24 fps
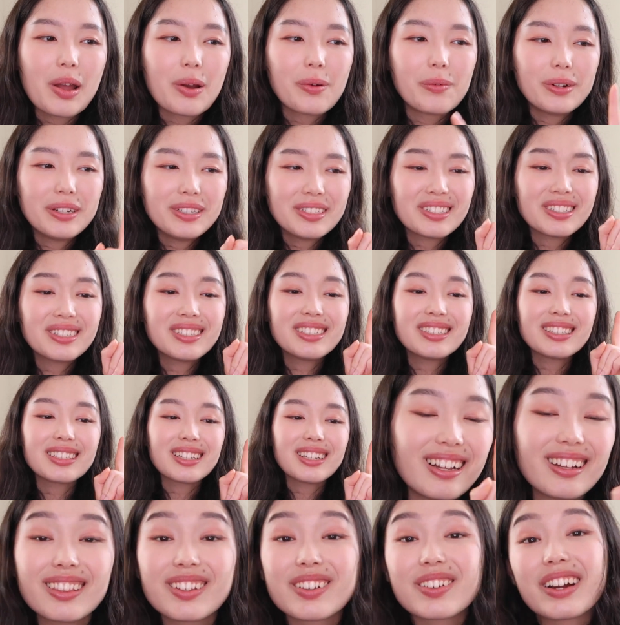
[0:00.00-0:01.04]
which is
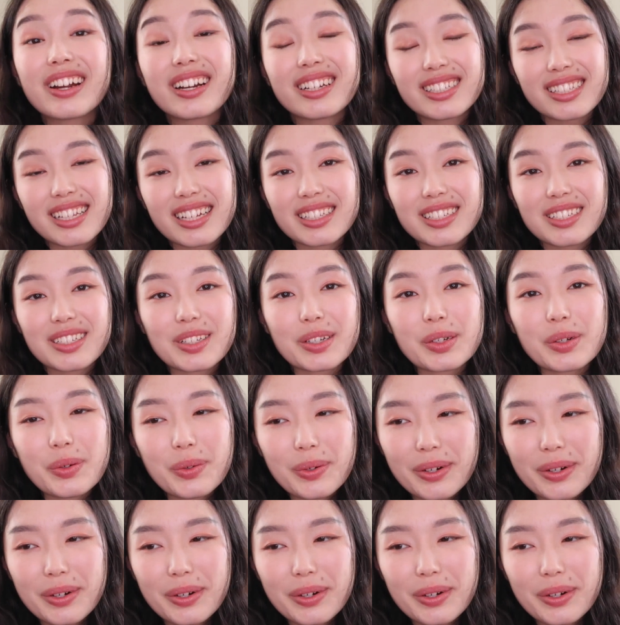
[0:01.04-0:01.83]
not the greatest thing to do,